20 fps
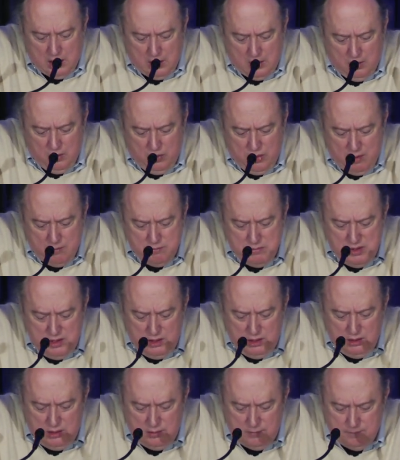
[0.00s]
Let
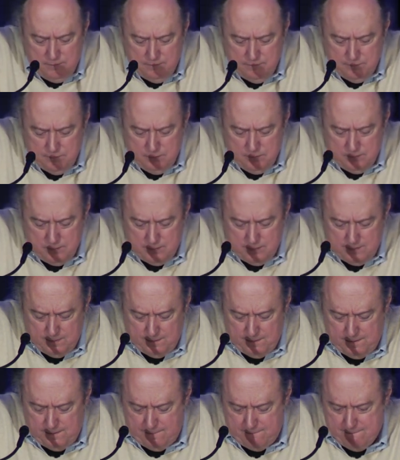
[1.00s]
me
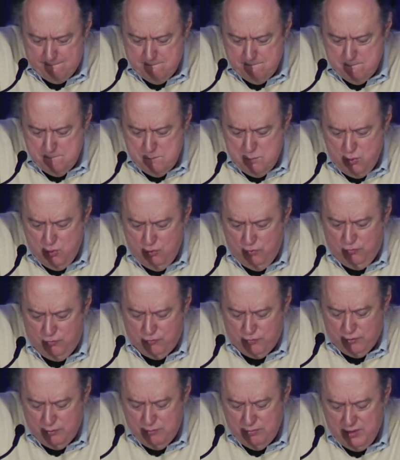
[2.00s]
move
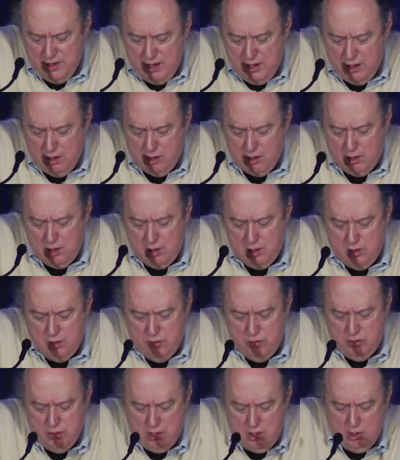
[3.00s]
from there,
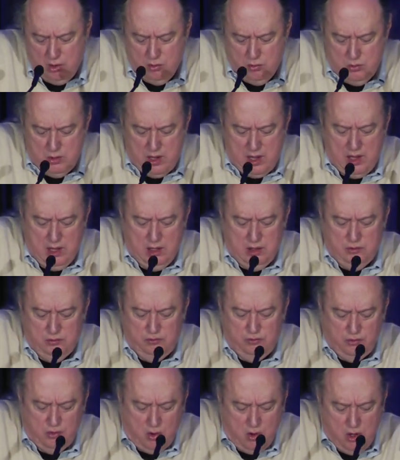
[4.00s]
though,
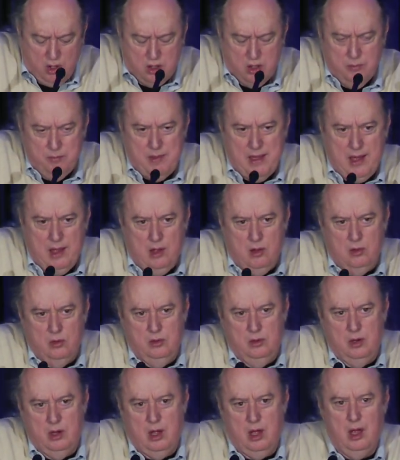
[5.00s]
and talk
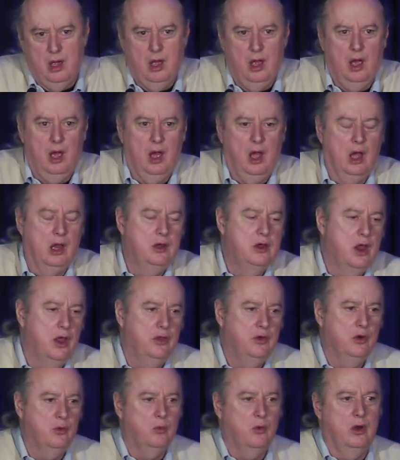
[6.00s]
about
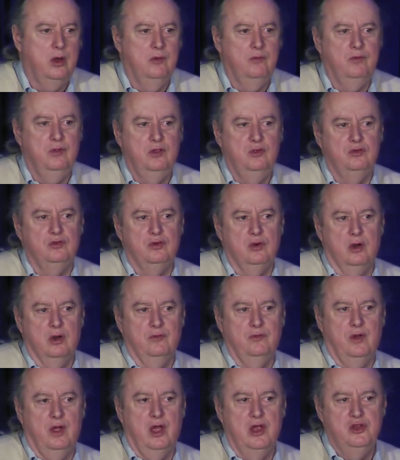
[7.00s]
another one of these sort
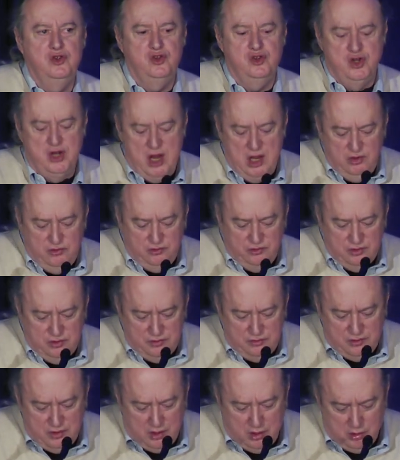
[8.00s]
of
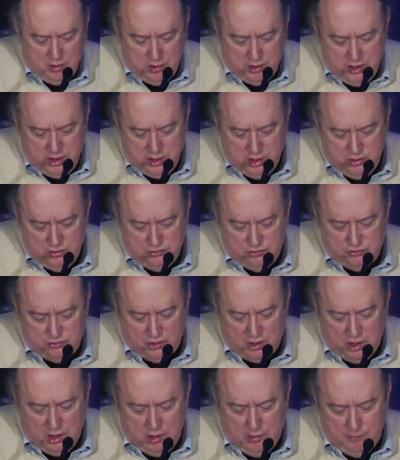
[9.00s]
adjacent
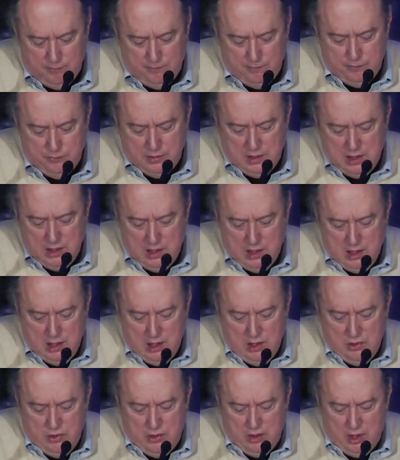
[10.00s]
areas um,
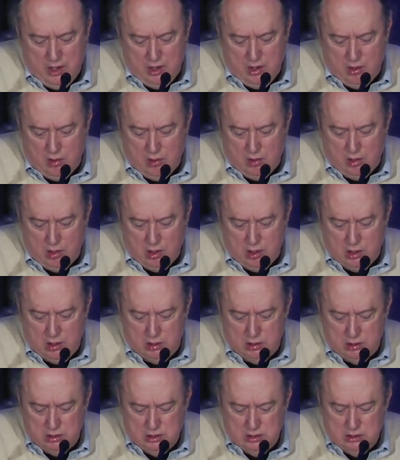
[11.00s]
that are